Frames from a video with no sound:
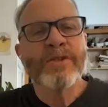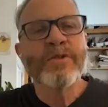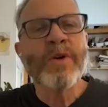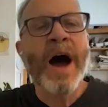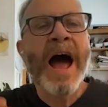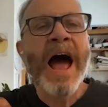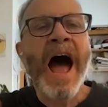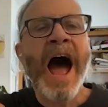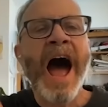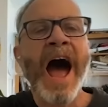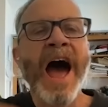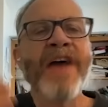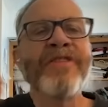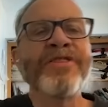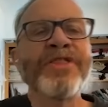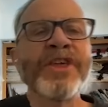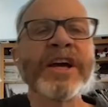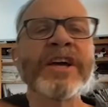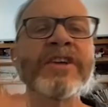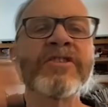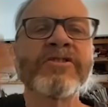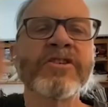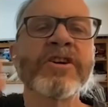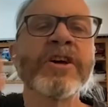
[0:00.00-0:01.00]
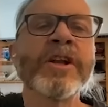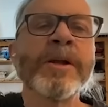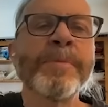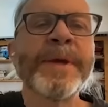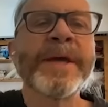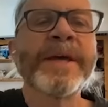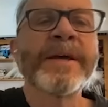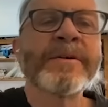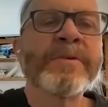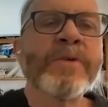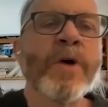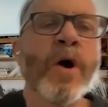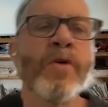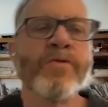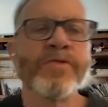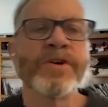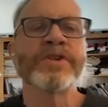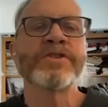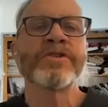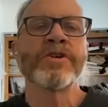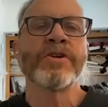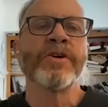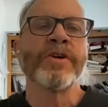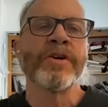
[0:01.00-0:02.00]
I think it's going to be
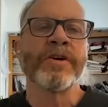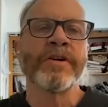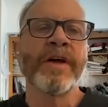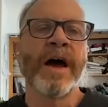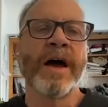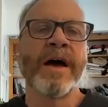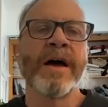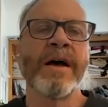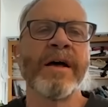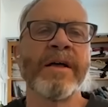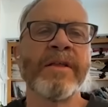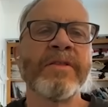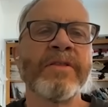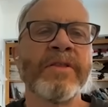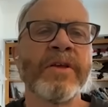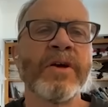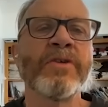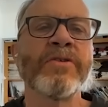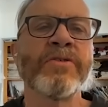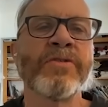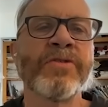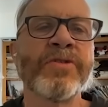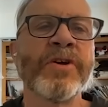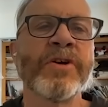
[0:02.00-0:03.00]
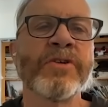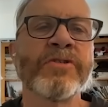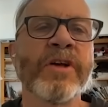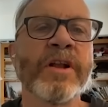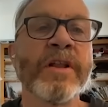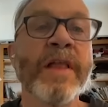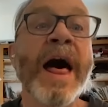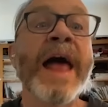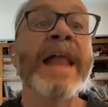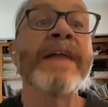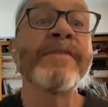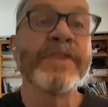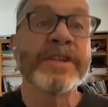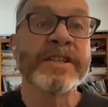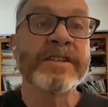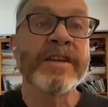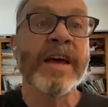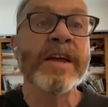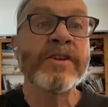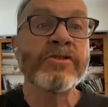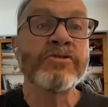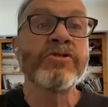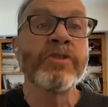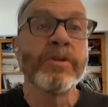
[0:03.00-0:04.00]
overturned. There's a lot of
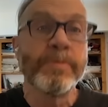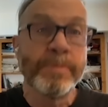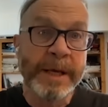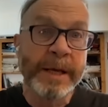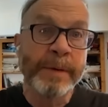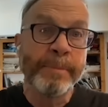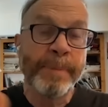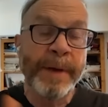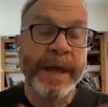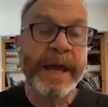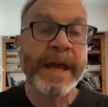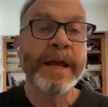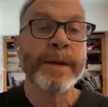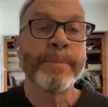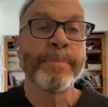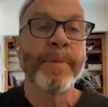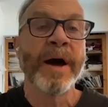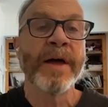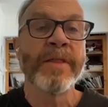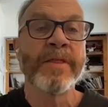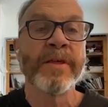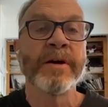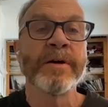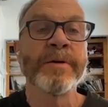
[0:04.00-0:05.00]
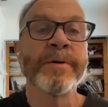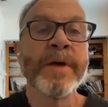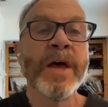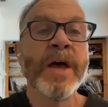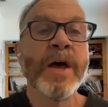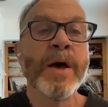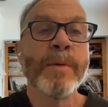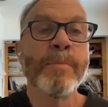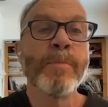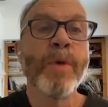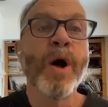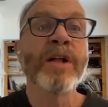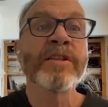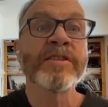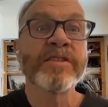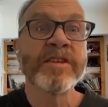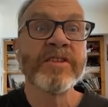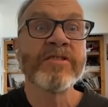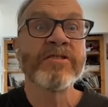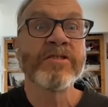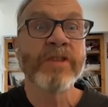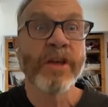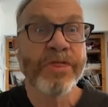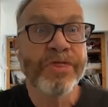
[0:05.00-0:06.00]
attention being paid by the
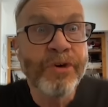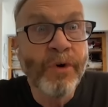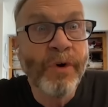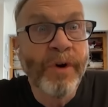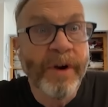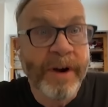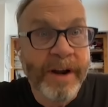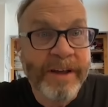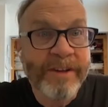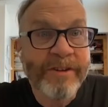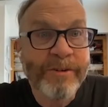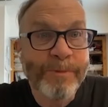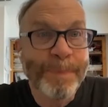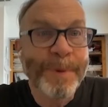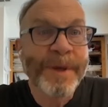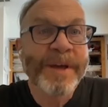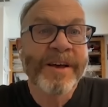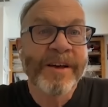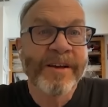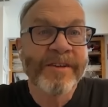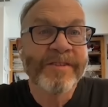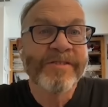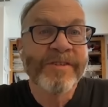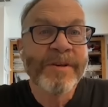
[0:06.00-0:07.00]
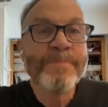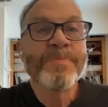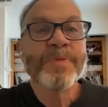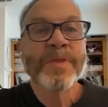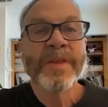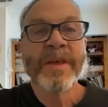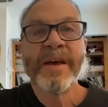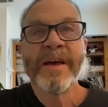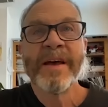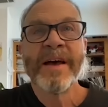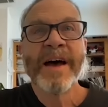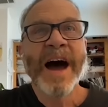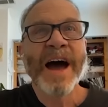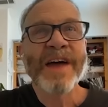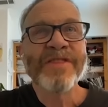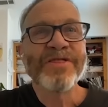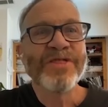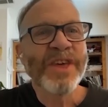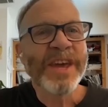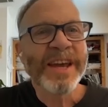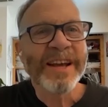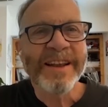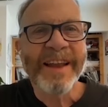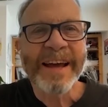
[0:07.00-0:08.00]
Maltese authorities because I
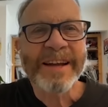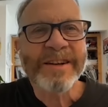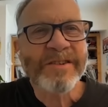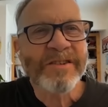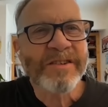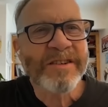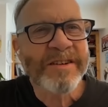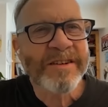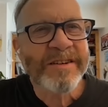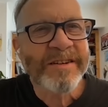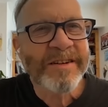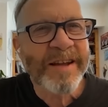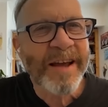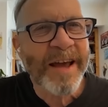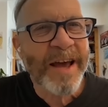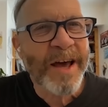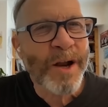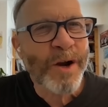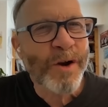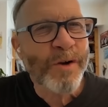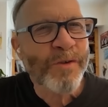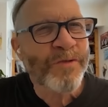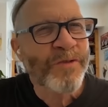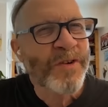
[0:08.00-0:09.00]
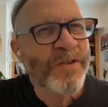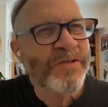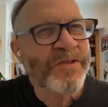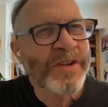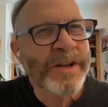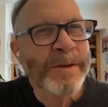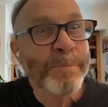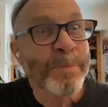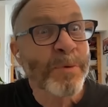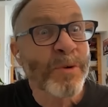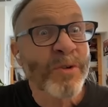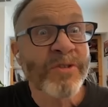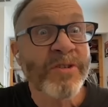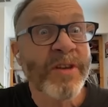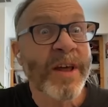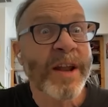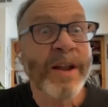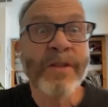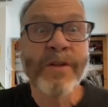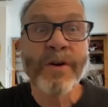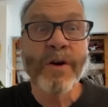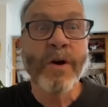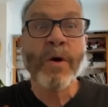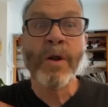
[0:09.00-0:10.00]
think like 10 or
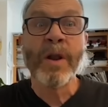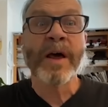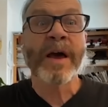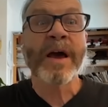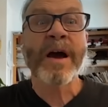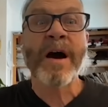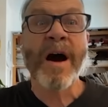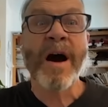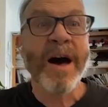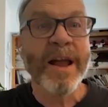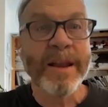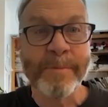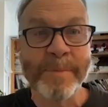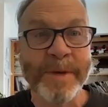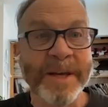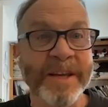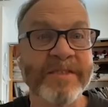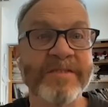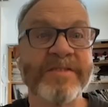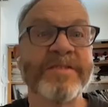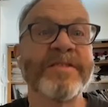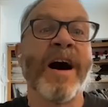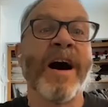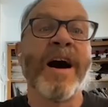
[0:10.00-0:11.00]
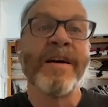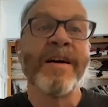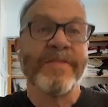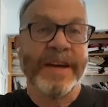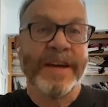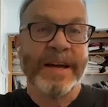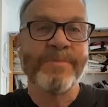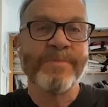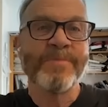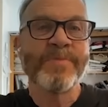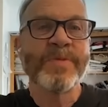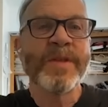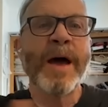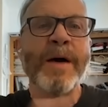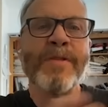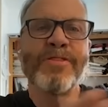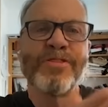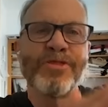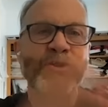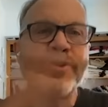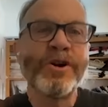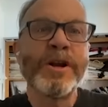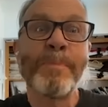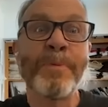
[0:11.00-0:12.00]
15% of their whole economy is diving and
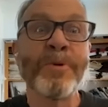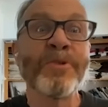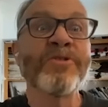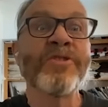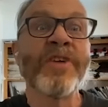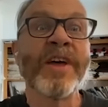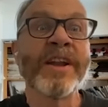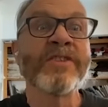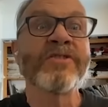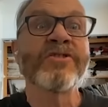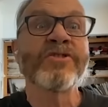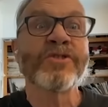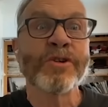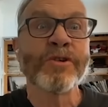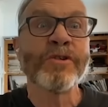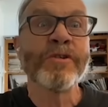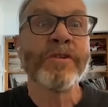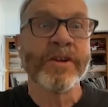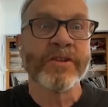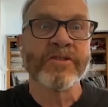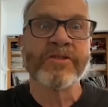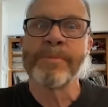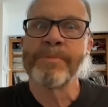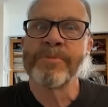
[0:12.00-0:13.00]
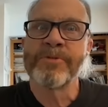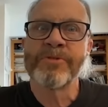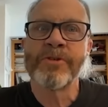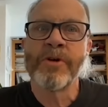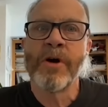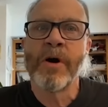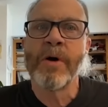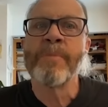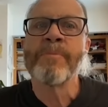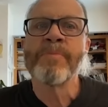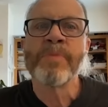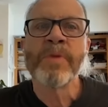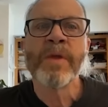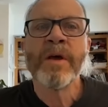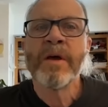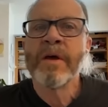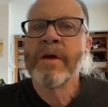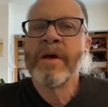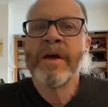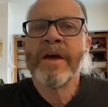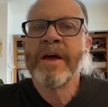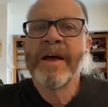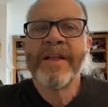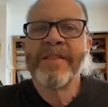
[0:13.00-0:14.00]
30% is tourism. So
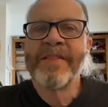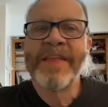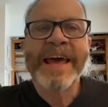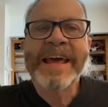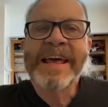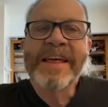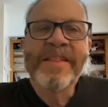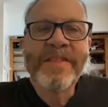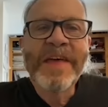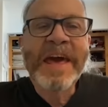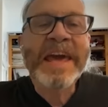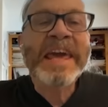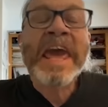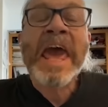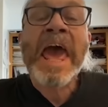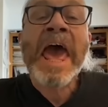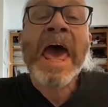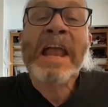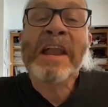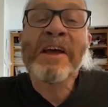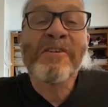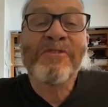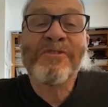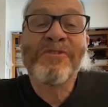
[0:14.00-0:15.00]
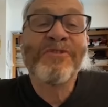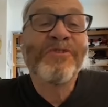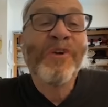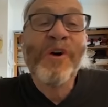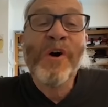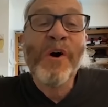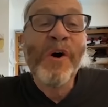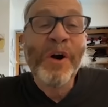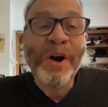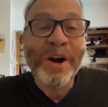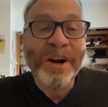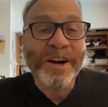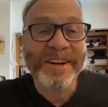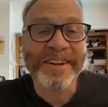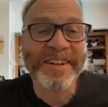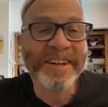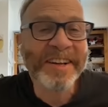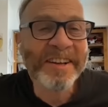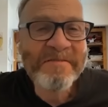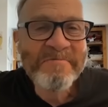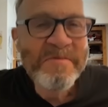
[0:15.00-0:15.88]
they can't afford